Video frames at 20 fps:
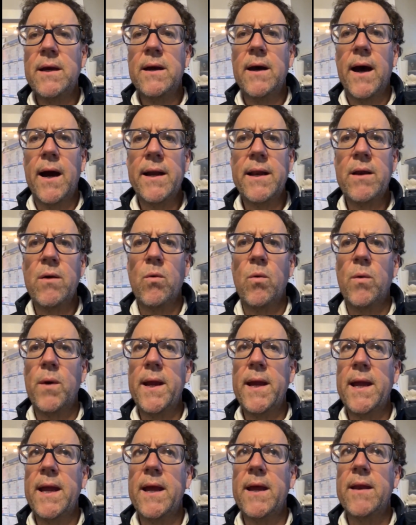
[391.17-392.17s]
I didn't
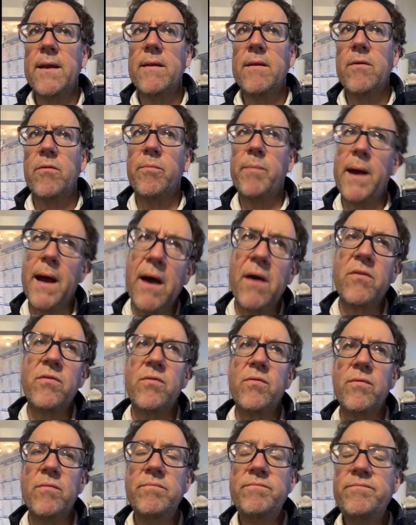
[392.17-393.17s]
weigh in this past,
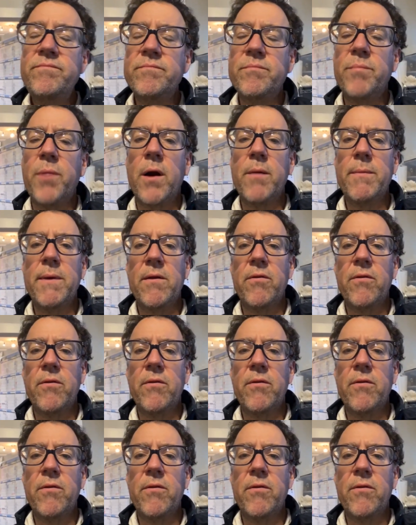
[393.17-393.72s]
pardon me,